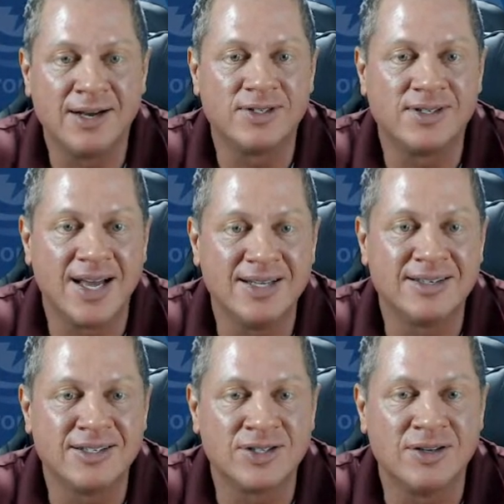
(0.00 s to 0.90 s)
I was
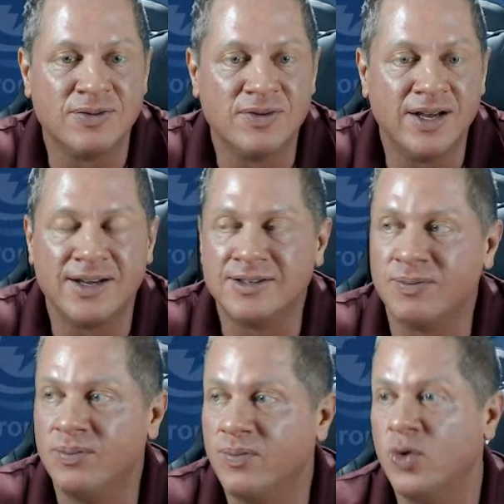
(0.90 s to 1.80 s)
nice, uh,
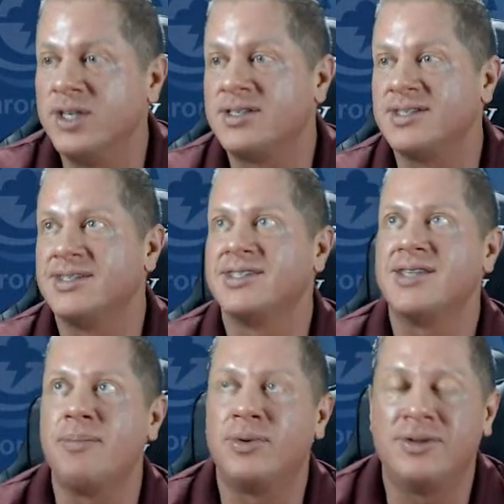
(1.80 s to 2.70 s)
moist, and
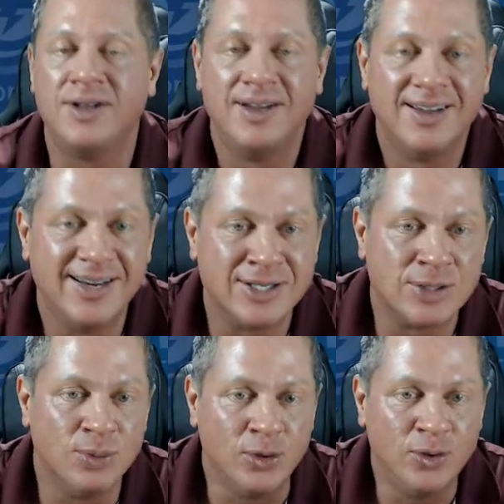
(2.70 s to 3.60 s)
supple and
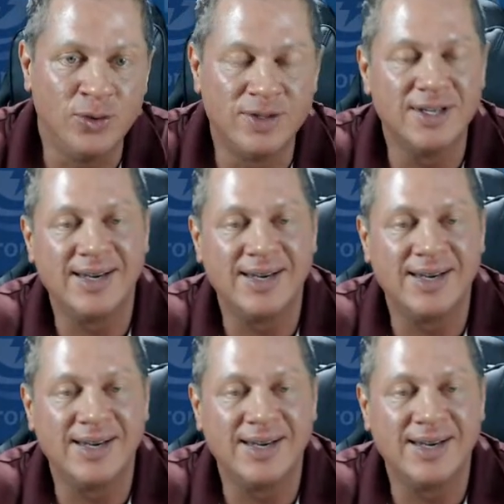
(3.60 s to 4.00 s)
smooth,